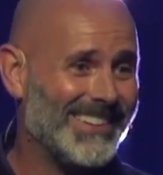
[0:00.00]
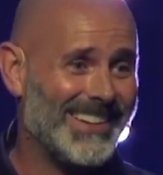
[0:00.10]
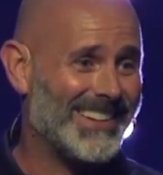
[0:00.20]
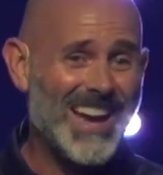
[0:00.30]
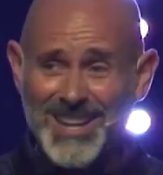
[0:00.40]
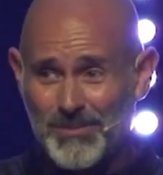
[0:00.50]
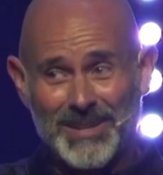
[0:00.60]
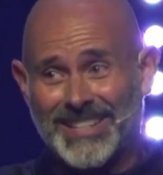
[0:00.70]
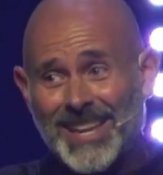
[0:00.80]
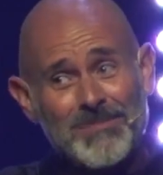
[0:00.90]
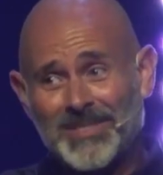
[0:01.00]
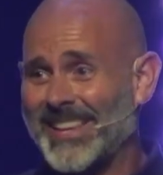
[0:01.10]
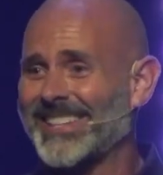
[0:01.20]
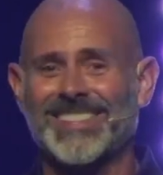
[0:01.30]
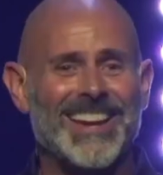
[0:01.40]
And I can redeem
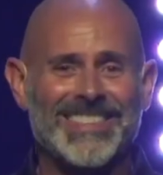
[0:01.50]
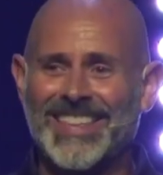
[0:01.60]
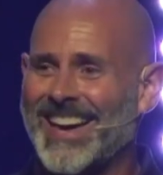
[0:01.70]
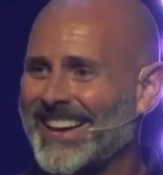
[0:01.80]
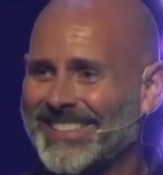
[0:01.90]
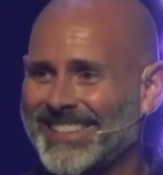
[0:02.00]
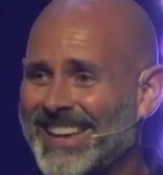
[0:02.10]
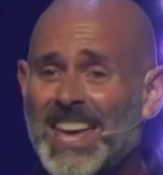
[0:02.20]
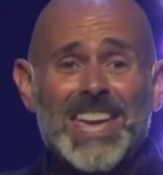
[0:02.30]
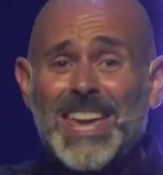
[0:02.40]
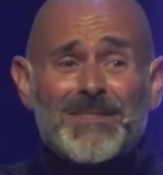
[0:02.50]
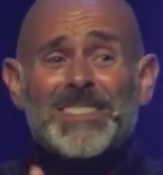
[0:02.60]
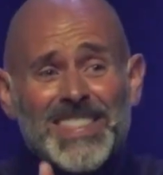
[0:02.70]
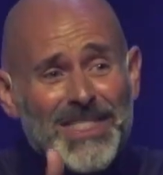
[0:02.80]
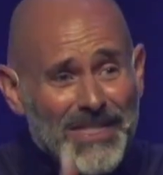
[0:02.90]
things like that.
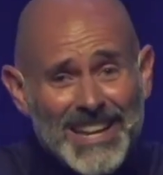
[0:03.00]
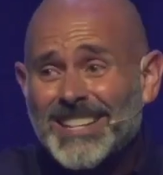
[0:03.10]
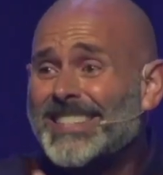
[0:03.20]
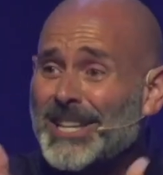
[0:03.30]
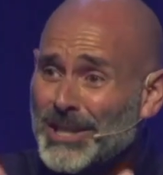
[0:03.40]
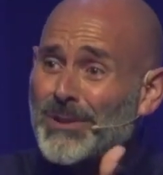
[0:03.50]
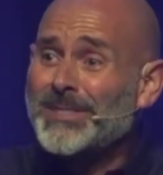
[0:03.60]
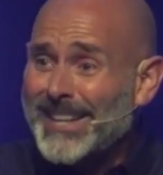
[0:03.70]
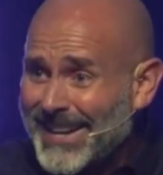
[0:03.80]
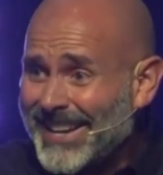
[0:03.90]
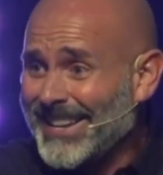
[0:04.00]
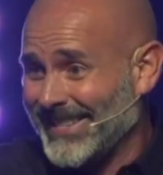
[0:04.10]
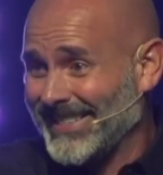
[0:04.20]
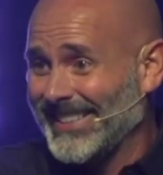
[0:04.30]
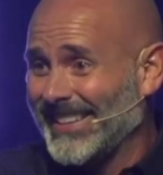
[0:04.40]
Even the things that you
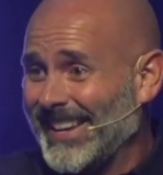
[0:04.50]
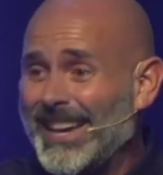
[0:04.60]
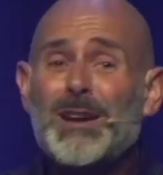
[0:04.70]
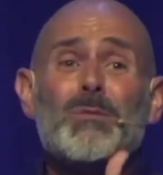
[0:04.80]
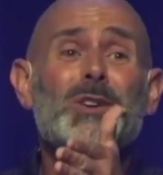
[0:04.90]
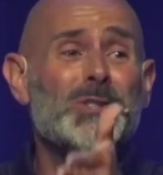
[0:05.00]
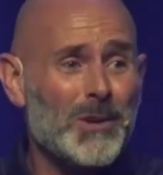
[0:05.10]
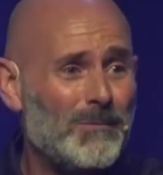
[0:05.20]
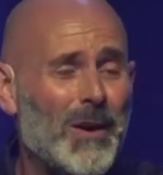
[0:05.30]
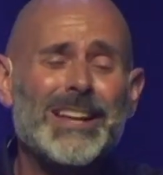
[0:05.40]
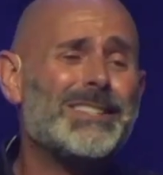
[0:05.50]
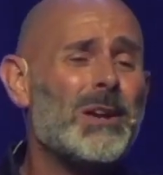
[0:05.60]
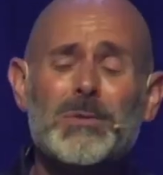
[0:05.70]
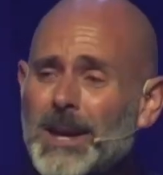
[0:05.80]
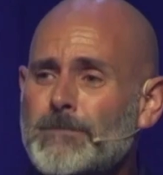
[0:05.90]
did. It was your fault. It's
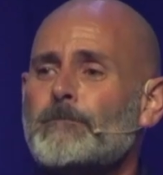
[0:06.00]
okay.